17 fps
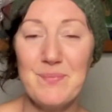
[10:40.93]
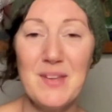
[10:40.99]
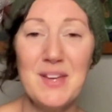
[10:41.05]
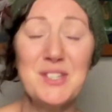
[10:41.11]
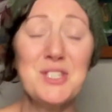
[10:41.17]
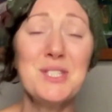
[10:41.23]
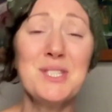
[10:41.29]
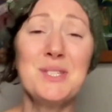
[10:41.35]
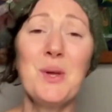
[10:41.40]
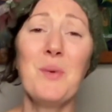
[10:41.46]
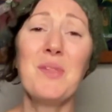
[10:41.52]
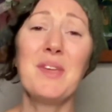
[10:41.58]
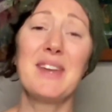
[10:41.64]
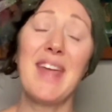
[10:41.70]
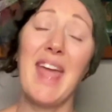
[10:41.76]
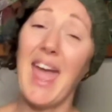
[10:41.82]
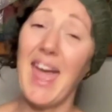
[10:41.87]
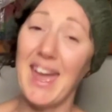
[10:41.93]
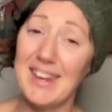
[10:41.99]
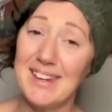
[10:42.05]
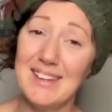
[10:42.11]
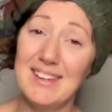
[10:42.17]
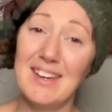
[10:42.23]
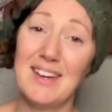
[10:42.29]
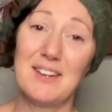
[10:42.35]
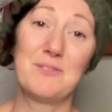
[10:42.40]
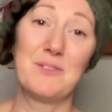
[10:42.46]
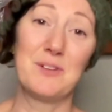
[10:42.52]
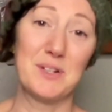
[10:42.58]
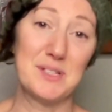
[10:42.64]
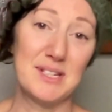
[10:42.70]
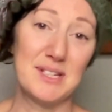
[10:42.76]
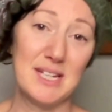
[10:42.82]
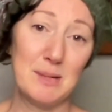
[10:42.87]
Just know that any
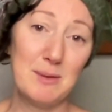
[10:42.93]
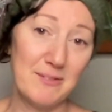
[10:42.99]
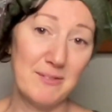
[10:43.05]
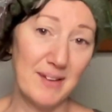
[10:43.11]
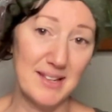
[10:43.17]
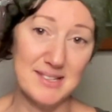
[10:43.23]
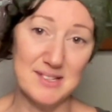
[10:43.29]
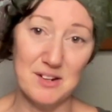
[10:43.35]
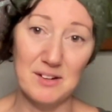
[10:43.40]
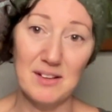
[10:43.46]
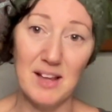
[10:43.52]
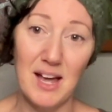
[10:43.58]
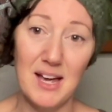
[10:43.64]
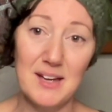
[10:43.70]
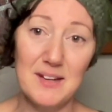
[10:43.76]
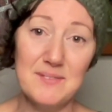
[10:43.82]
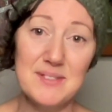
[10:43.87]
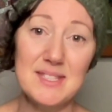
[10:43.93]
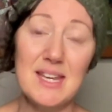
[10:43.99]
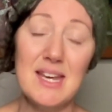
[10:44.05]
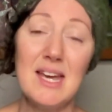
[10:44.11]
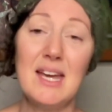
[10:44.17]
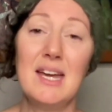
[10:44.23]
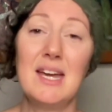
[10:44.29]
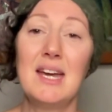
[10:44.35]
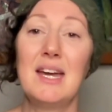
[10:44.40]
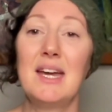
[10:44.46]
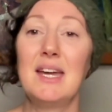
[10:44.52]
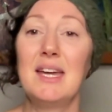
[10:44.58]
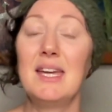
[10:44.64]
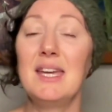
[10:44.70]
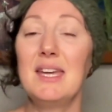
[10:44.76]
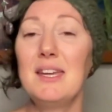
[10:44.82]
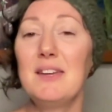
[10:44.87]
adversity we face in our lives,
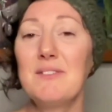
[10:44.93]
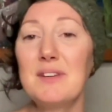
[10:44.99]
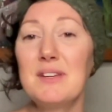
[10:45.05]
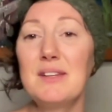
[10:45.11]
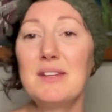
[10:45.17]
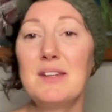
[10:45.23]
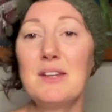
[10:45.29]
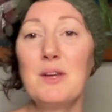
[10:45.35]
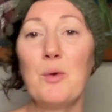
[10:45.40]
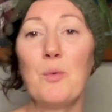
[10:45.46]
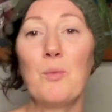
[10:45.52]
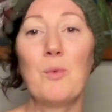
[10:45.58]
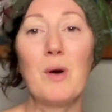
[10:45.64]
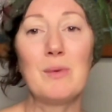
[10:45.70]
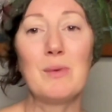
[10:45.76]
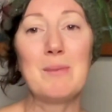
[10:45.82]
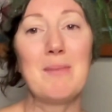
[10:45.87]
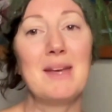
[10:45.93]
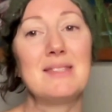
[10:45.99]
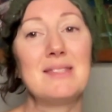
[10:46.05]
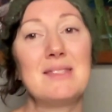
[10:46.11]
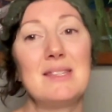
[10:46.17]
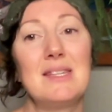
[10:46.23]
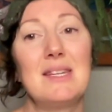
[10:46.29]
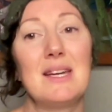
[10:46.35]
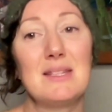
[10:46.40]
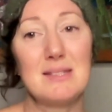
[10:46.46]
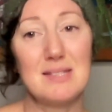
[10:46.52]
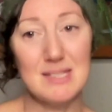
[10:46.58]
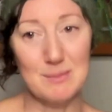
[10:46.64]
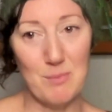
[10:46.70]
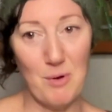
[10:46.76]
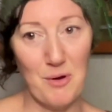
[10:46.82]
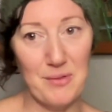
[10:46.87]
even what we may see as
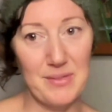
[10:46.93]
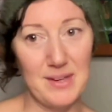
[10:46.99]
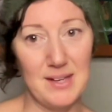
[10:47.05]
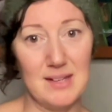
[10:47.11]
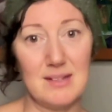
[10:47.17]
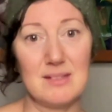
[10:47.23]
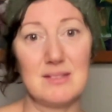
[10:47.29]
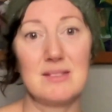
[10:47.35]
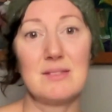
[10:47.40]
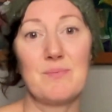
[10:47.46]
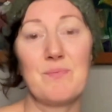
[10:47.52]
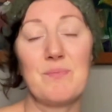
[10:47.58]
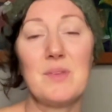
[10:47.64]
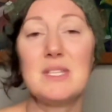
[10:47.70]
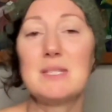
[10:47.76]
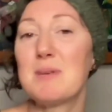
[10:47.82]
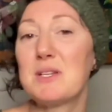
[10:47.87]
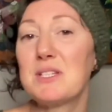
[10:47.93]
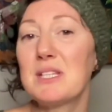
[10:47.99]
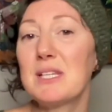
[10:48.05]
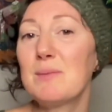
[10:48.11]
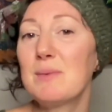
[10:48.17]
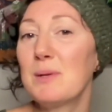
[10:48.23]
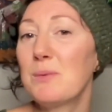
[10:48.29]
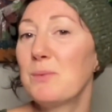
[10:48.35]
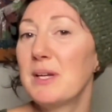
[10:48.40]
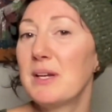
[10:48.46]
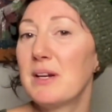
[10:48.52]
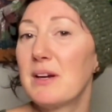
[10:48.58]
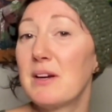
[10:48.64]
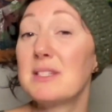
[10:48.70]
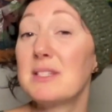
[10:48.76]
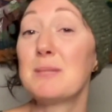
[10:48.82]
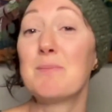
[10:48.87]
small things, especially when we
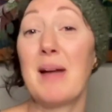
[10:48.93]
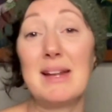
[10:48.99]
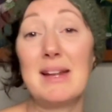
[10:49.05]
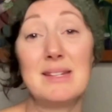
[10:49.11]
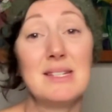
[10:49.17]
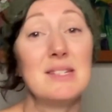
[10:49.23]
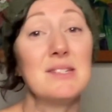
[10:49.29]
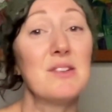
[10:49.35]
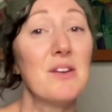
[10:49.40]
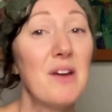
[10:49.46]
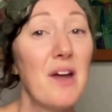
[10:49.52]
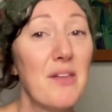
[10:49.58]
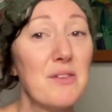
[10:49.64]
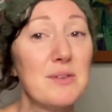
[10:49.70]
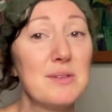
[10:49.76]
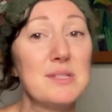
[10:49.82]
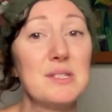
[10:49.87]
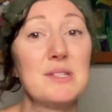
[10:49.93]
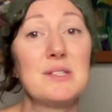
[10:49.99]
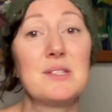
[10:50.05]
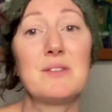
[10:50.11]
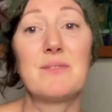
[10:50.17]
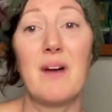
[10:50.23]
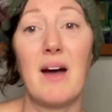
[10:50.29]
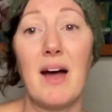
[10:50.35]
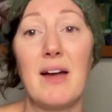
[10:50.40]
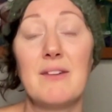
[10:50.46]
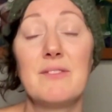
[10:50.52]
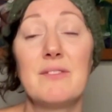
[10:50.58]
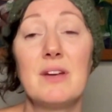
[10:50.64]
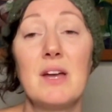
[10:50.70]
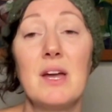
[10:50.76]
are dependent on others to survive,